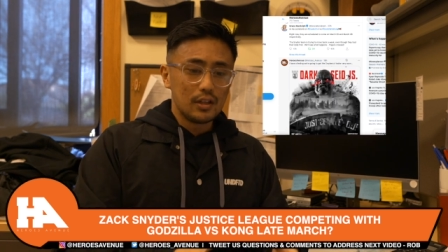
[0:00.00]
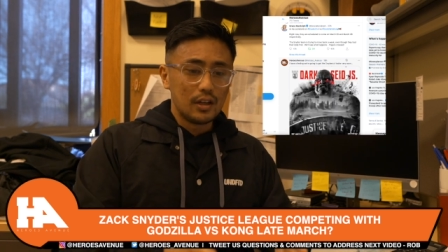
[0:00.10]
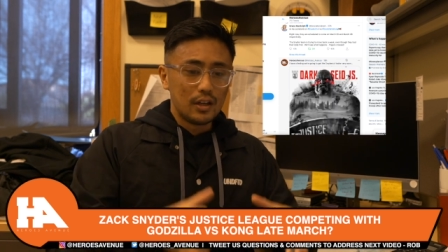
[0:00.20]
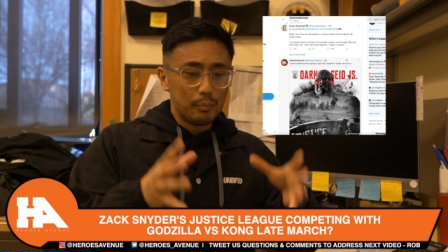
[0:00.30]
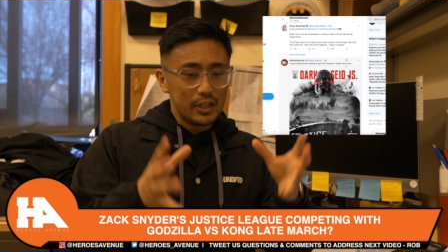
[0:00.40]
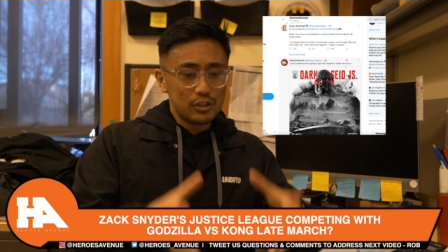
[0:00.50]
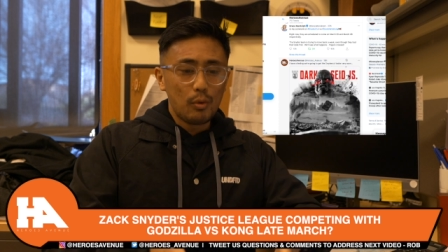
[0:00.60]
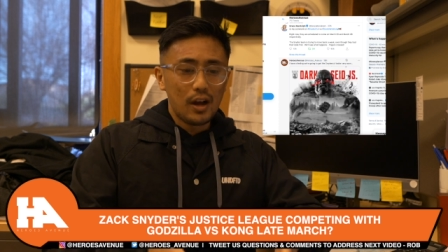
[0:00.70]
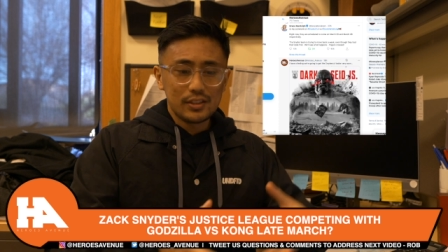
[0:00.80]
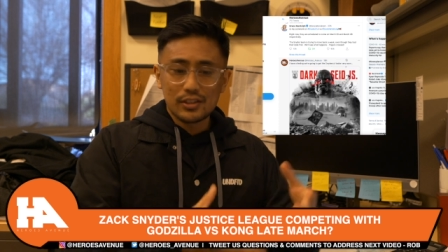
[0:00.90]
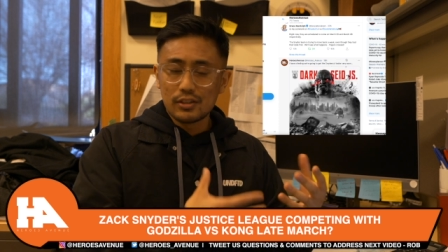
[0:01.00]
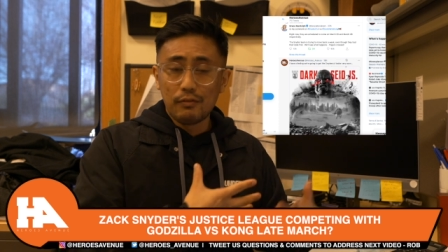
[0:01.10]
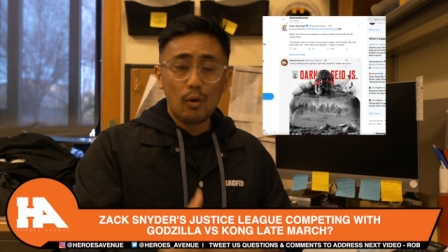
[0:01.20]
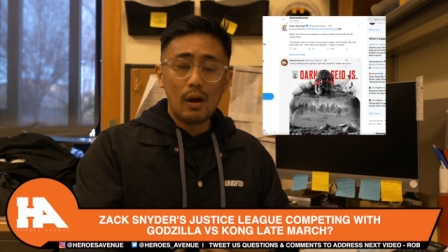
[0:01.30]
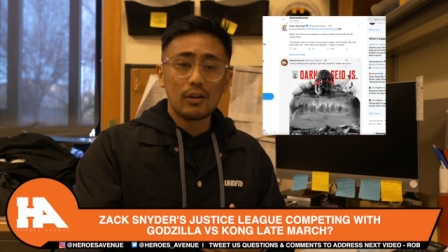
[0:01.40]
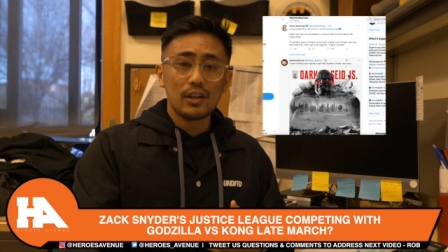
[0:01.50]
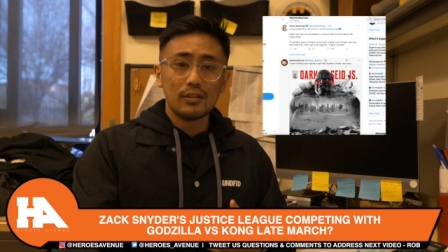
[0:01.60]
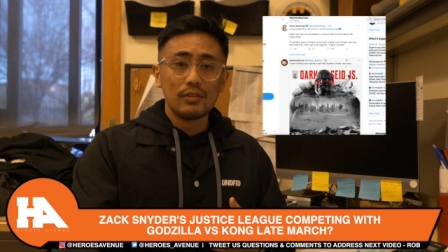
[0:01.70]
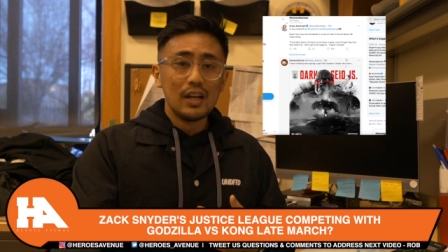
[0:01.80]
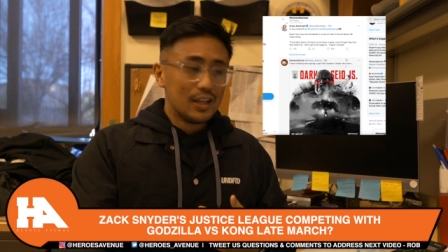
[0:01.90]
uh, binge watch the four hour cut
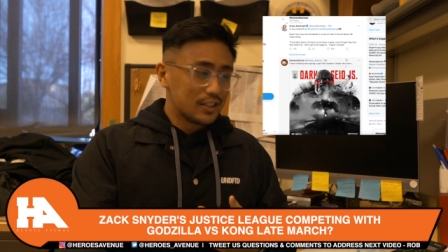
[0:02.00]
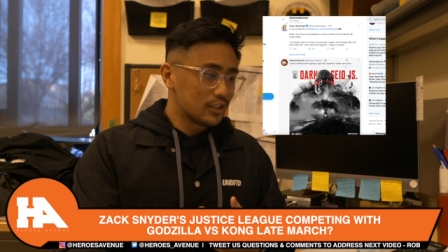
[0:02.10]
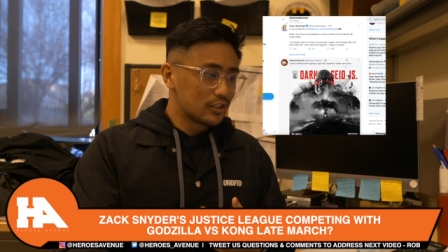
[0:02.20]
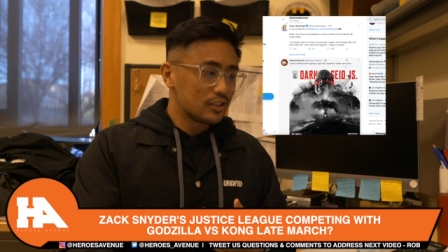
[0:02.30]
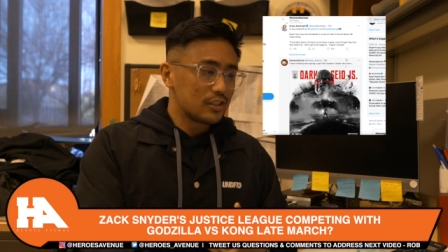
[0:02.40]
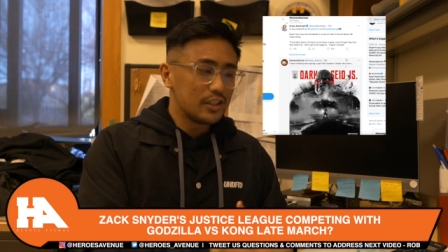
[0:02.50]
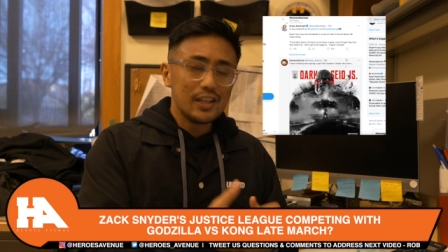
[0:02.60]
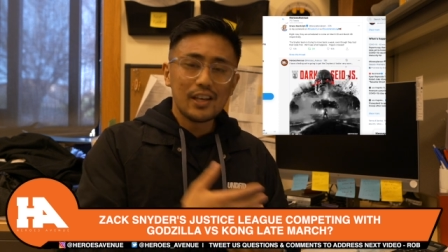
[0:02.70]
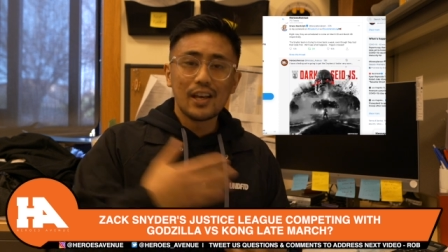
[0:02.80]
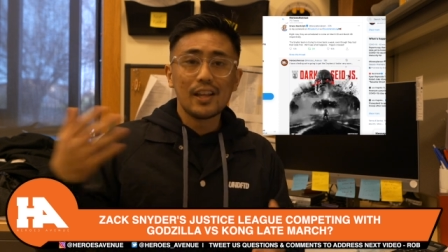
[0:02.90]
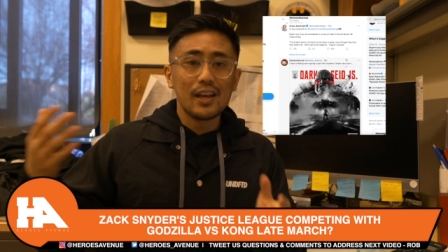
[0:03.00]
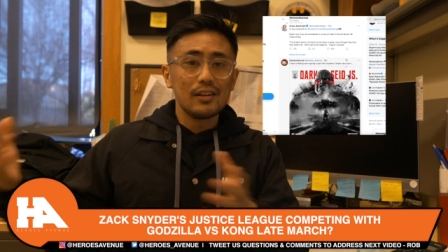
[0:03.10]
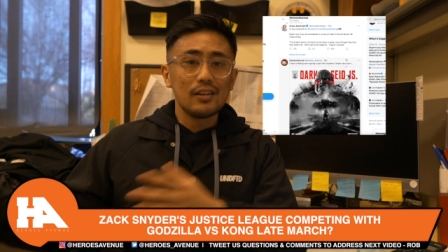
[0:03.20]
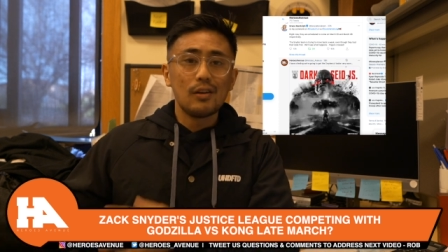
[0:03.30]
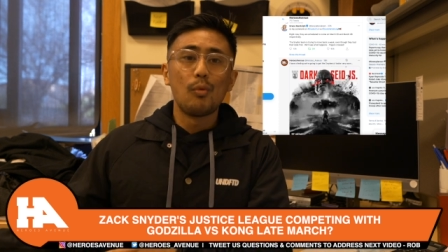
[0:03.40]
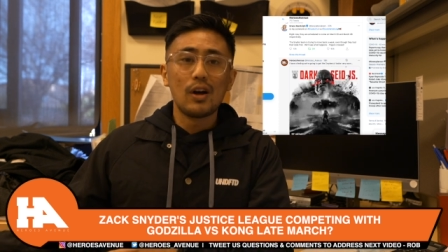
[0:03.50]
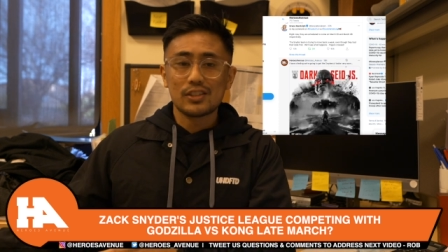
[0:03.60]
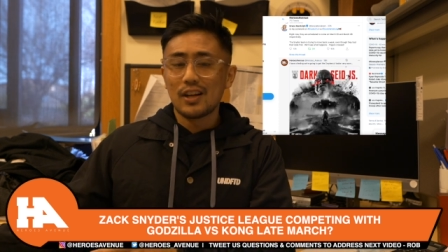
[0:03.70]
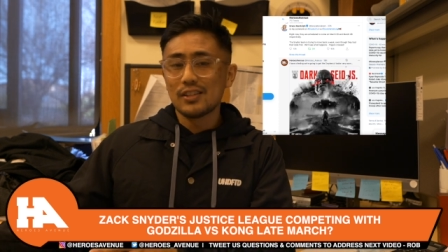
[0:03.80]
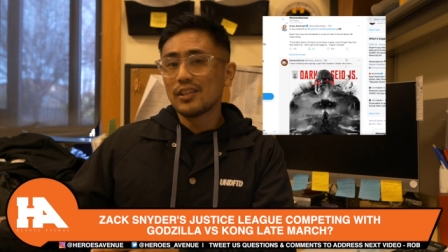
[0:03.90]
of Justice League and then
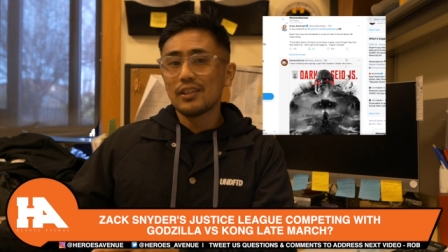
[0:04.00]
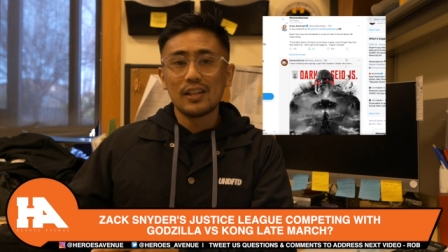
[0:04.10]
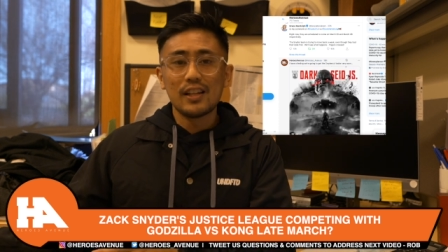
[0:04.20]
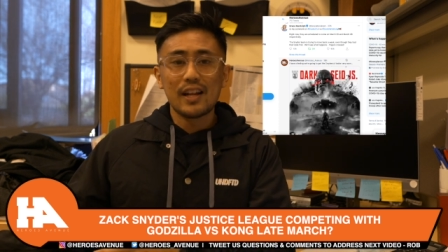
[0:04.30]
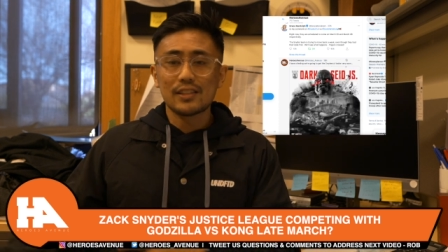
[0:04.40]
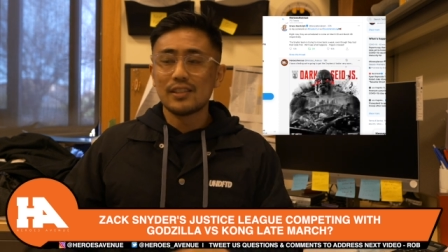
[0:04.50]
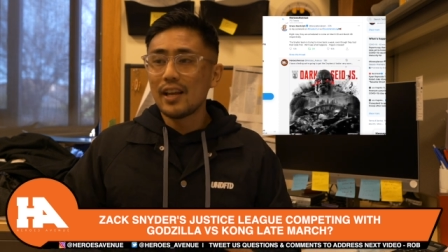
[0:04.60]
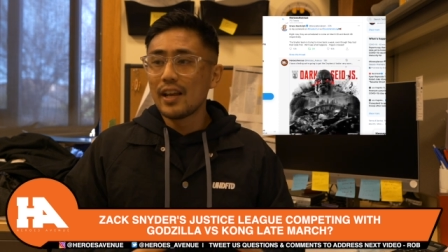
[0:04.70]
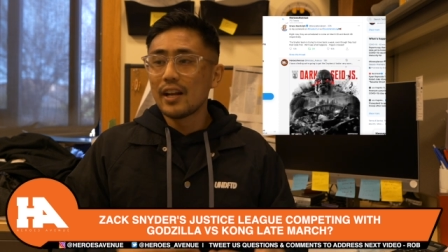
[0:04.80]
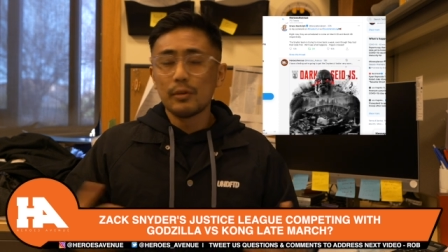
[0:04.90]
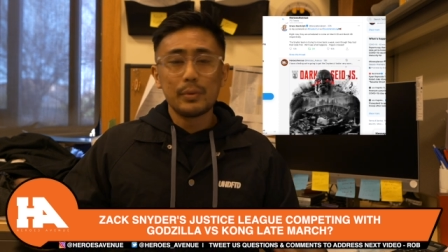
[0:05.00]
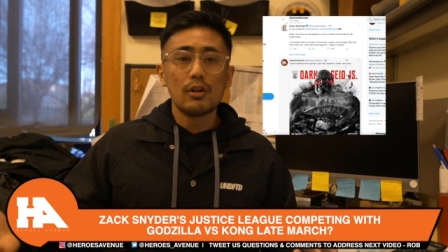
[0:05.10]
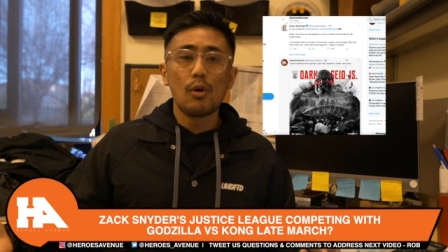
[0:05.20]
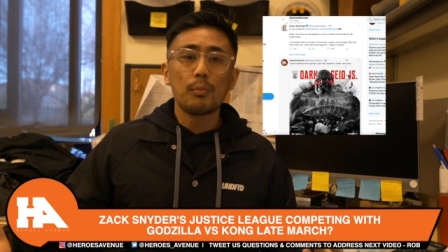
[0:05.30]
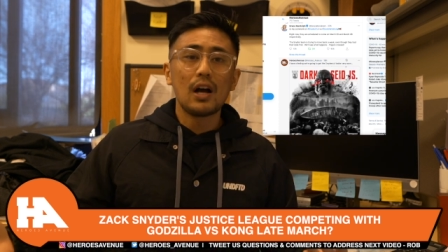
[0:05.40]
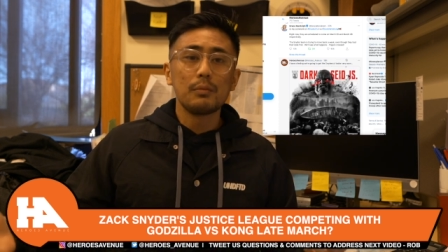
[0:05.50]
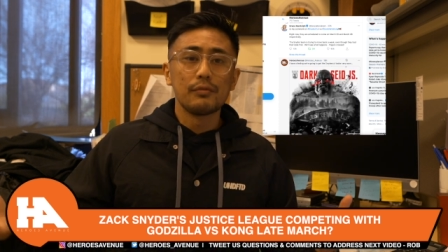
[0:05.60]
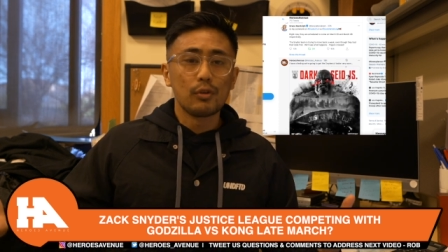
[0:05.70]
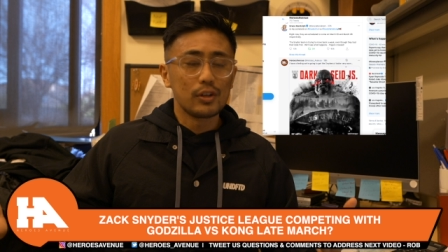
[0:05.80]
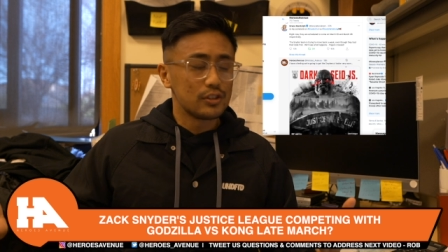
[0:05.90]
watch Godzilla the next day and it'll be no
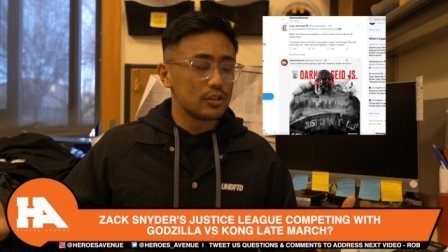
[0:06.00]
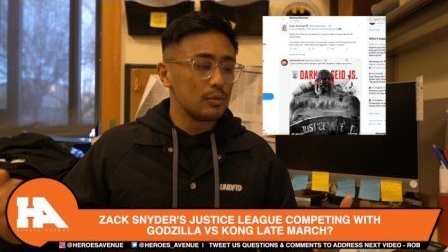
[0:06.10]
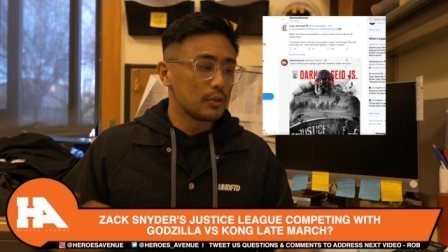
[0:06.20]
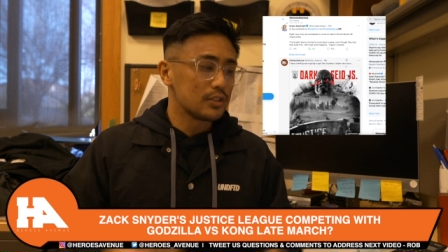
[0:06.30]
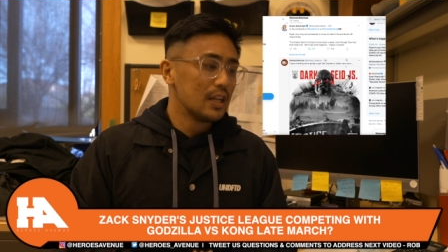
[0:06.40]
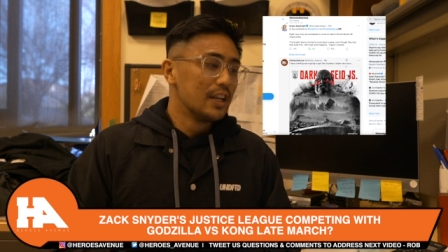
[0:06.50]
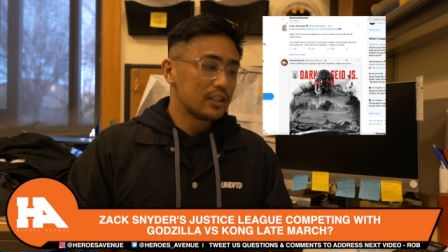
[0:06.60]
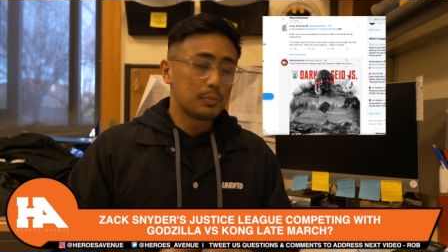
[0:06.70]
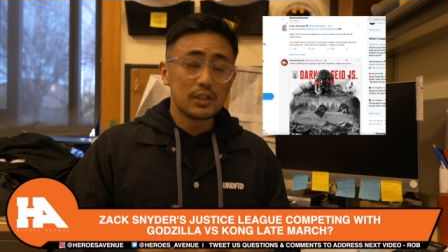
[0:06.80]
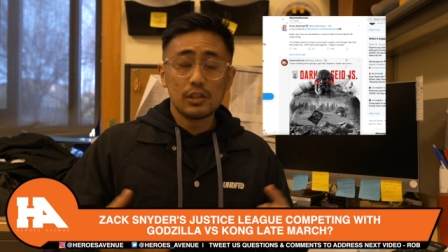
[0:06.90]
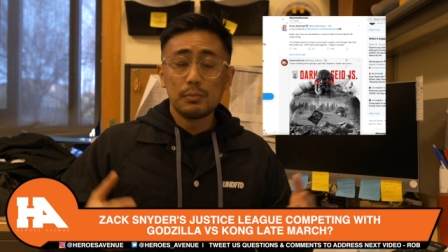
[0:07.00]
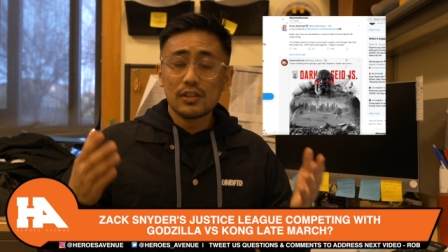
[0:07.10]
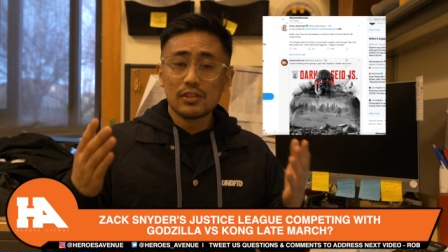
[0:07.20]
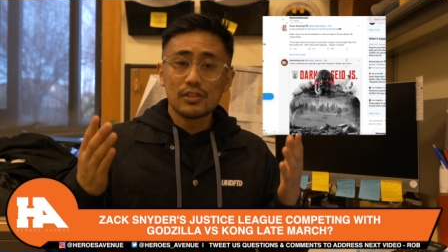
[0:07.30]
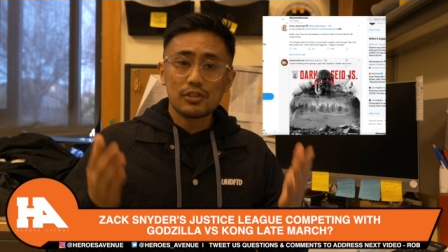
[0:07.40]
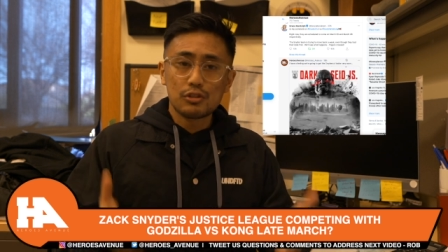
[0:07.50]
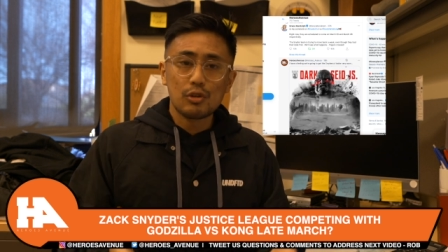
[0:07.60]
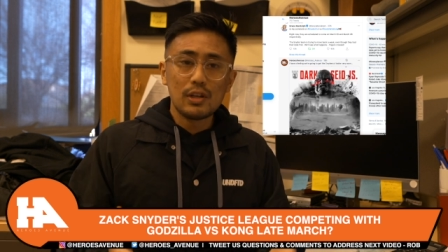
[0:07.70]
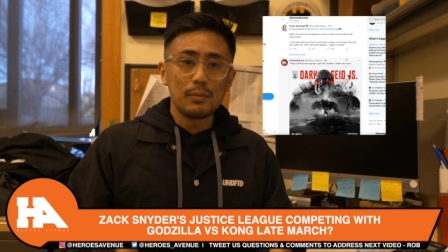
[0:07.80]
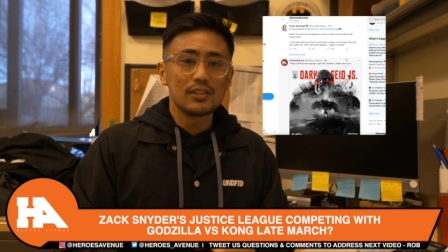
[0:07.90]
problem for consumers, especially because it's streaming.